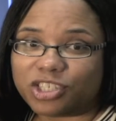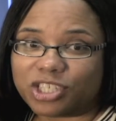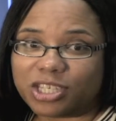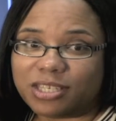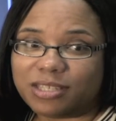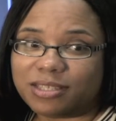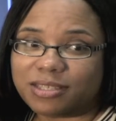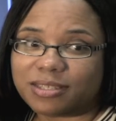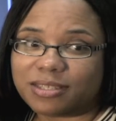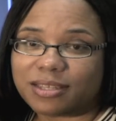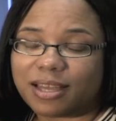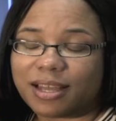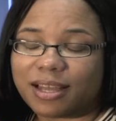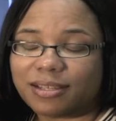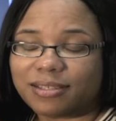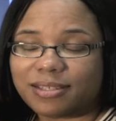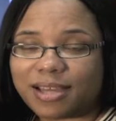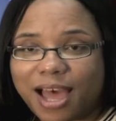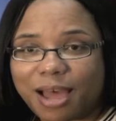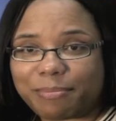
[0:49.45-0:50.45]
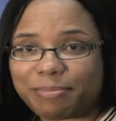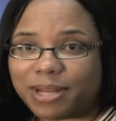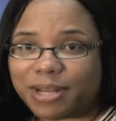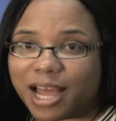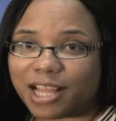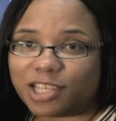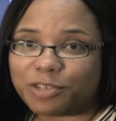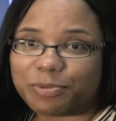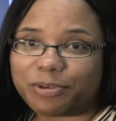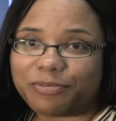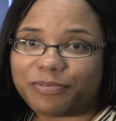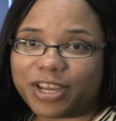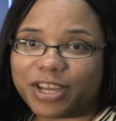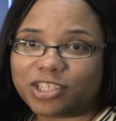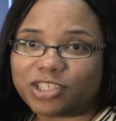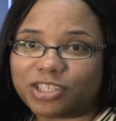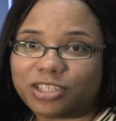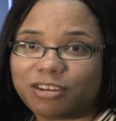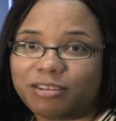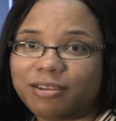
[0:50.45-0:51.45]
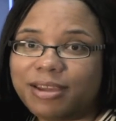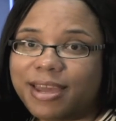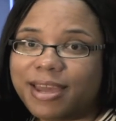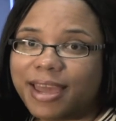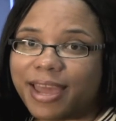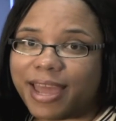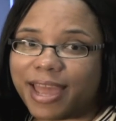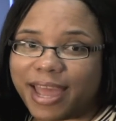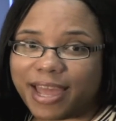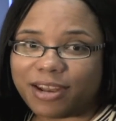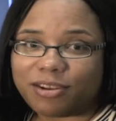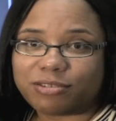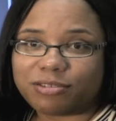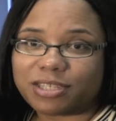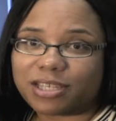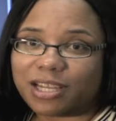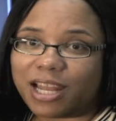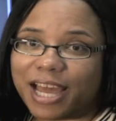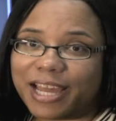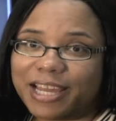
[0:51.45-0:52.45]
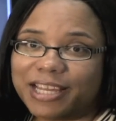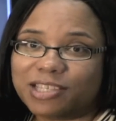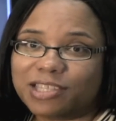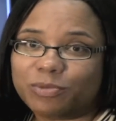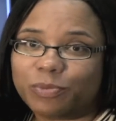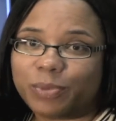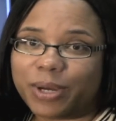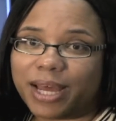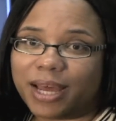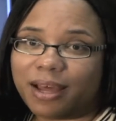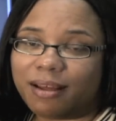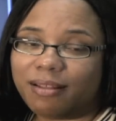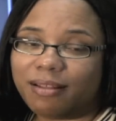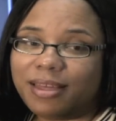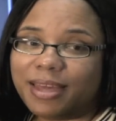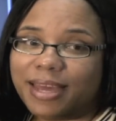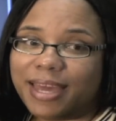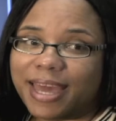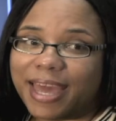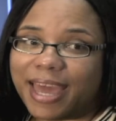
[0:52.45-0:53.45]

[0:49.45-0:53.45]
She's top-notch professional, handles clients well,